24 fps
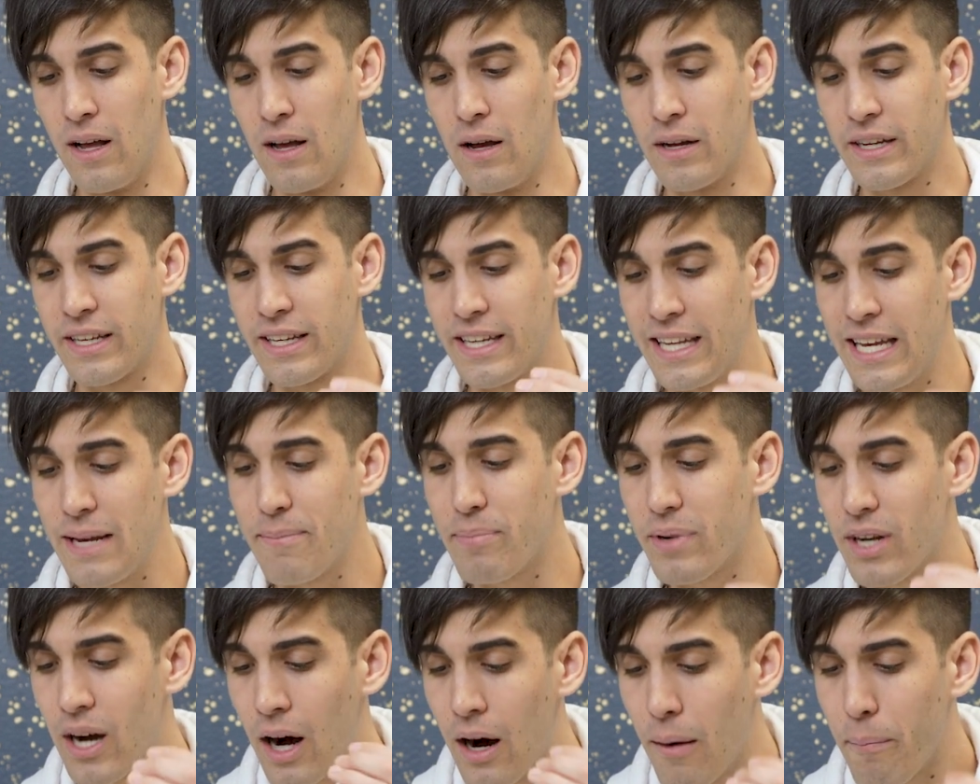
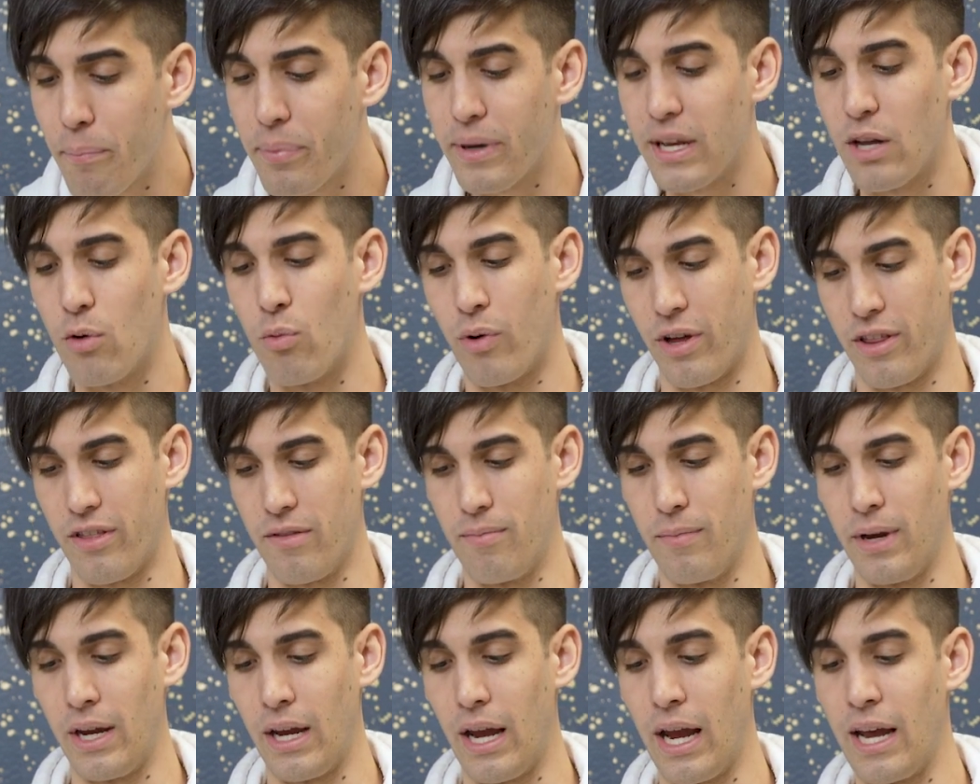Keep company with
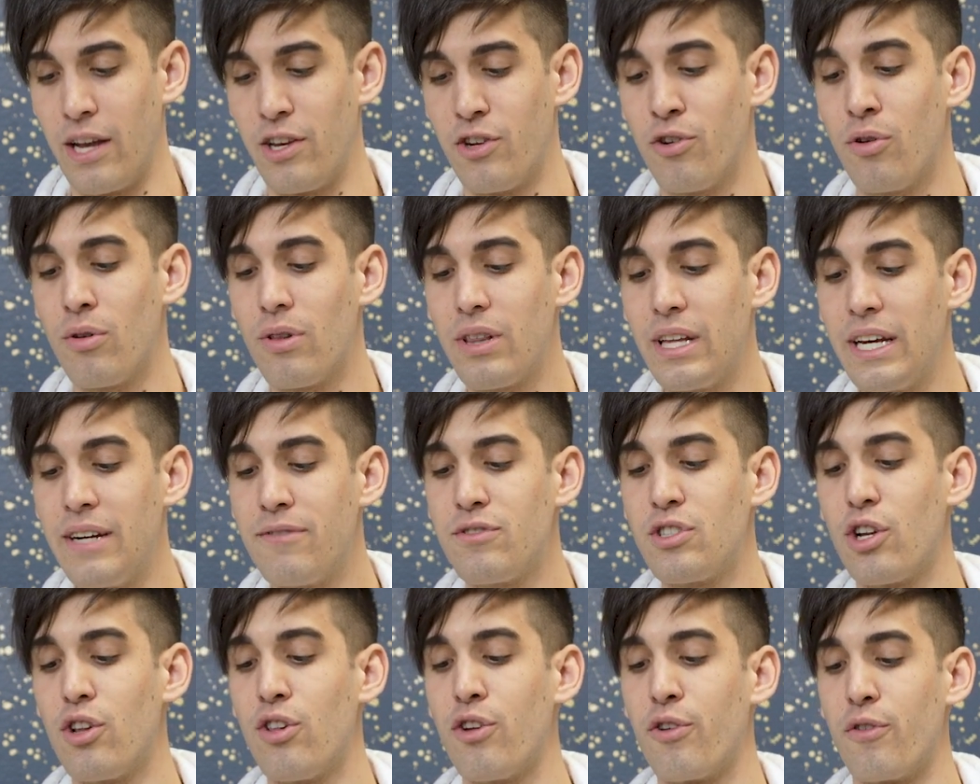me and you'll live
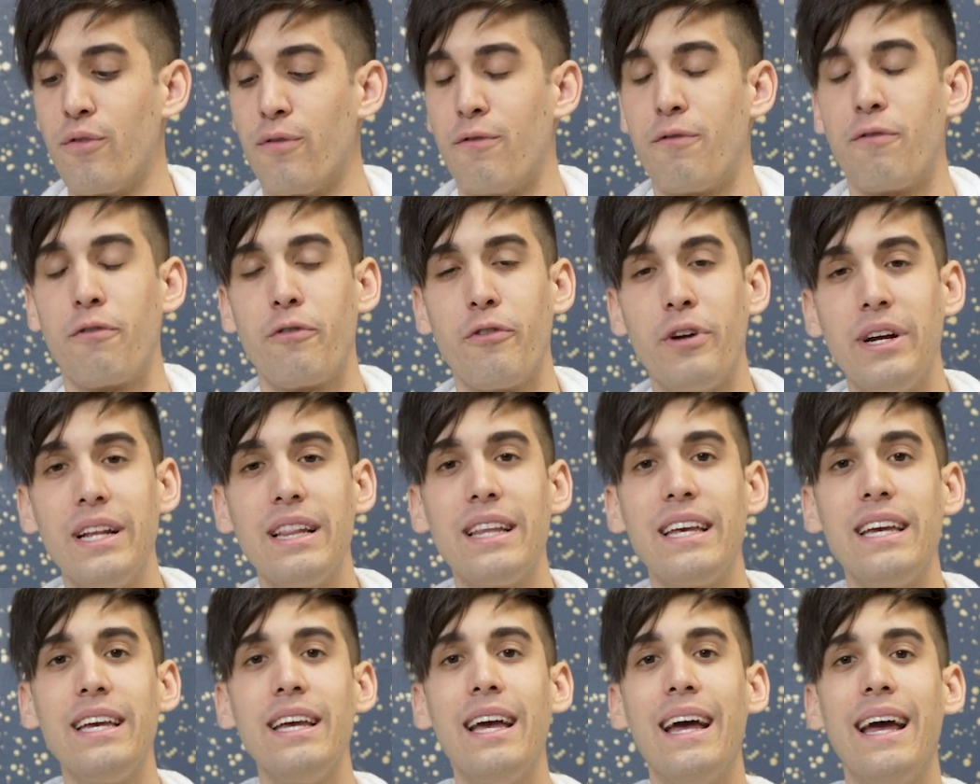to learn
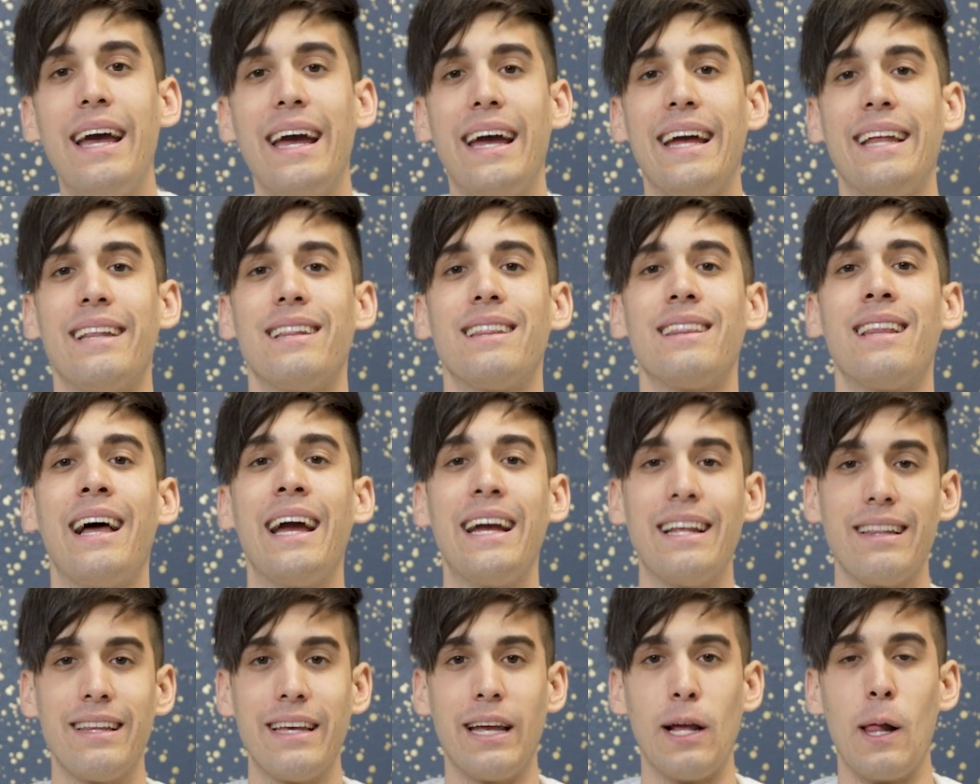freely and
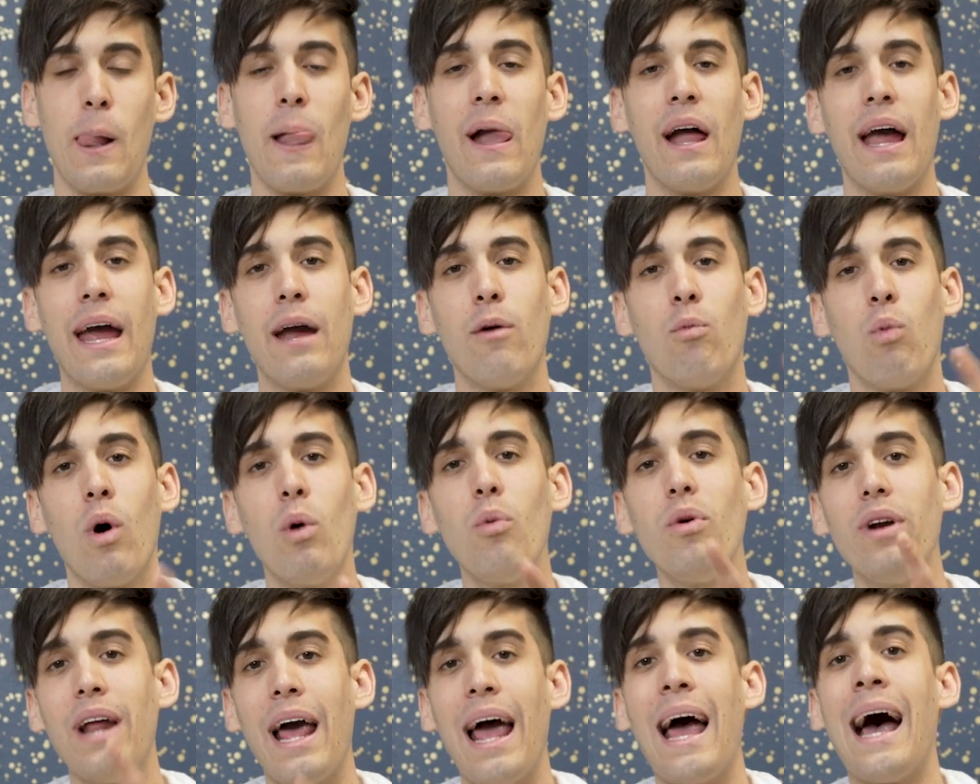lightly." Hey, what
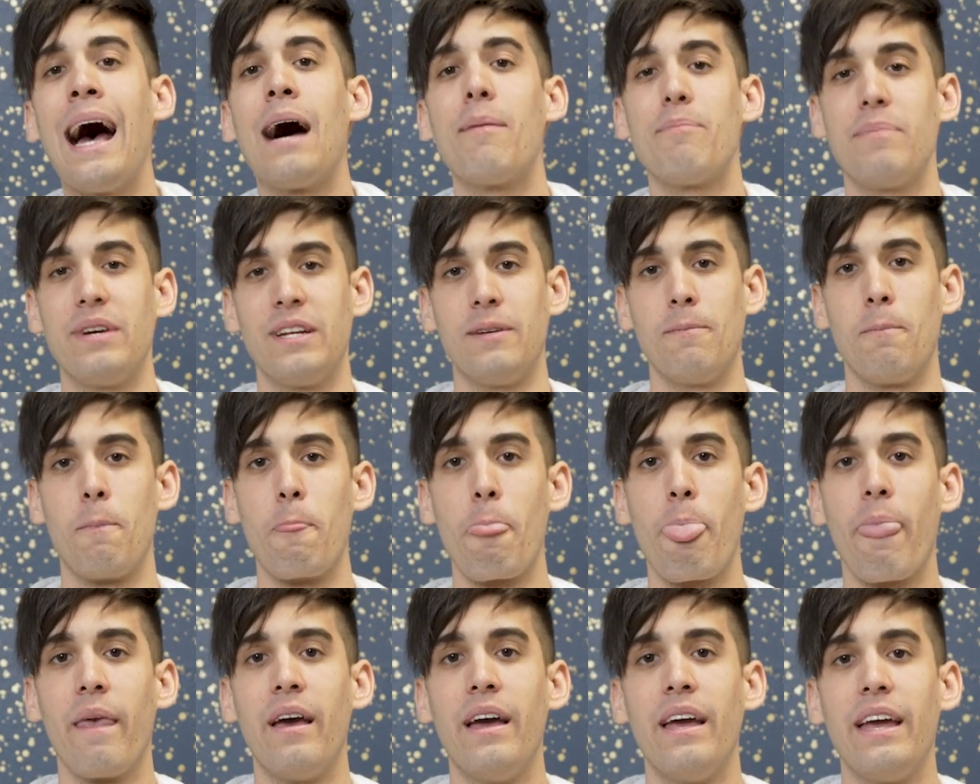would happen
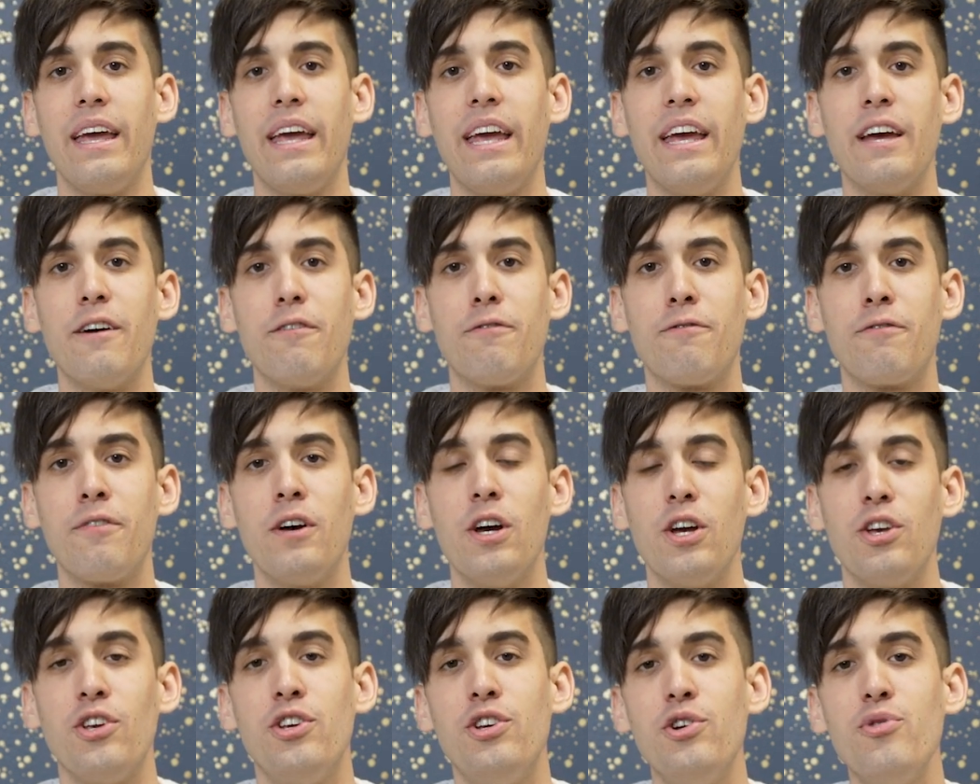if
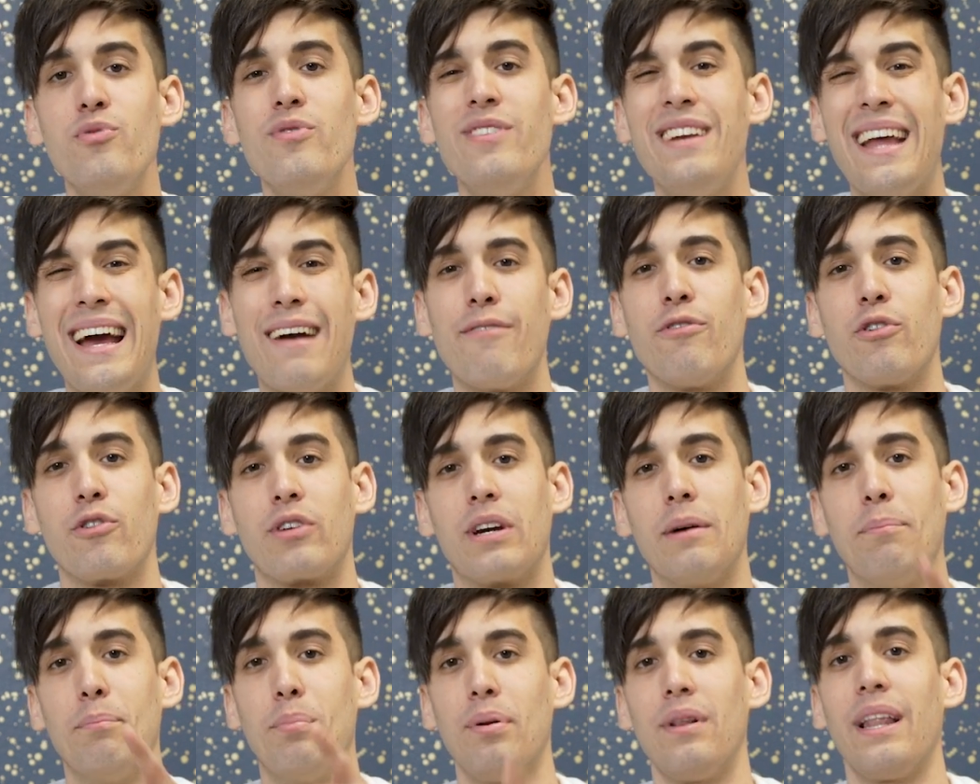you never
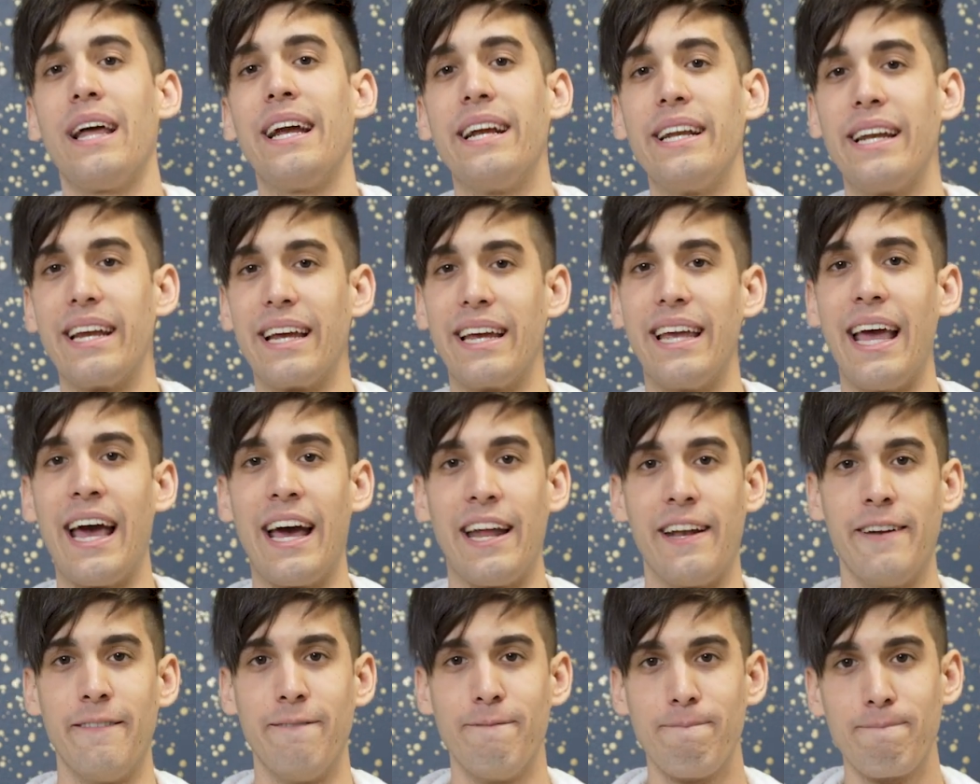complained
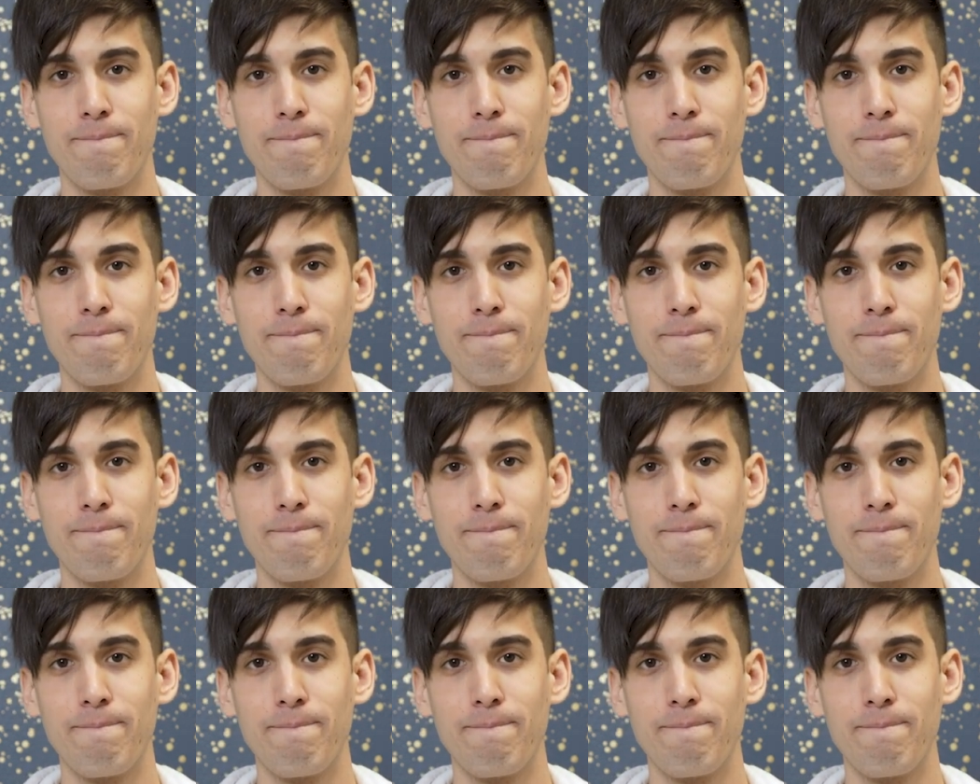again?